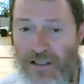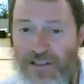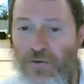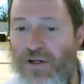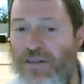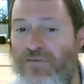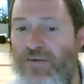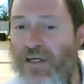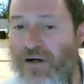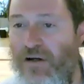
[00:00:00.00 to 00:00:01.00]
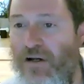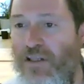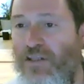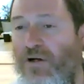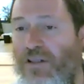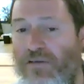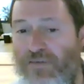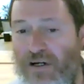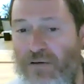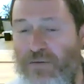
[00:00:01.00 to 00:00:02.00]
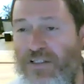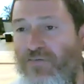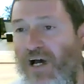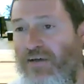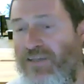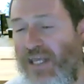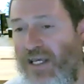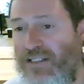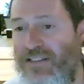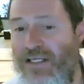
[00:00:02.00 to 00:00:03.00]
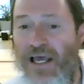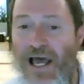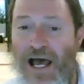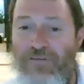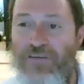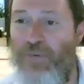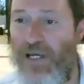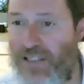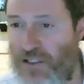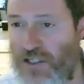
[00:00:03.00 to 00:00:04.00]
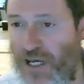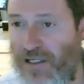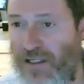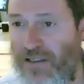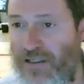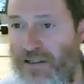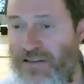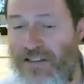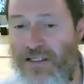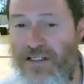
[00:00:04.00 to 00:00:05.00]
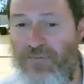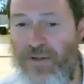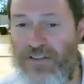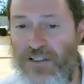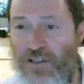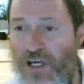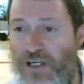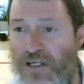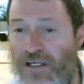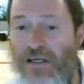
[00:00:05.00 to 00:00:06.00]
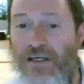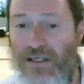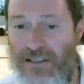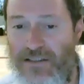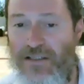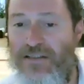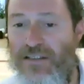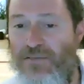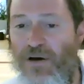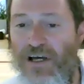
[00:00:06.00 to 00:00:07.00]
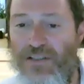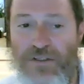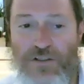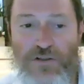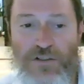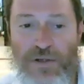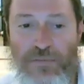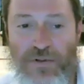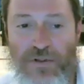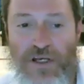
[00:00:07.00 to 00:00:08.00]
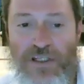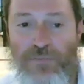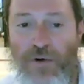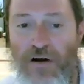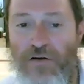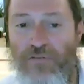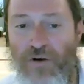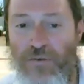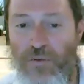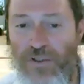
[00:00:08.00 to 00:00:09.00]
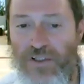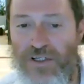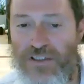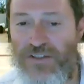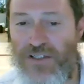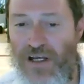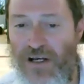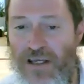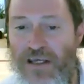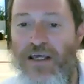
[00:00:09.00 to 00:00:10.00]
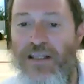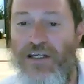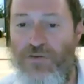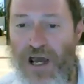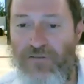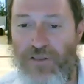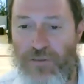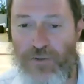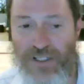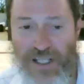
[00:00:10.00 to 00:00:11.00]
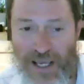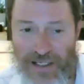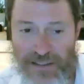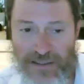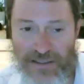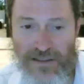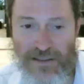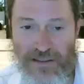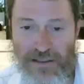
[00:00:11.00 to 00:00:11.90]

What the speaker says: On the 20th of Iyar. The 20th of Iyar, which is 5 days after Pesach Sheni, 6 days after Pesach Sheni, he sends the spies. When the Jewish people departed from the wilderness of Sinai, they traveled 3 days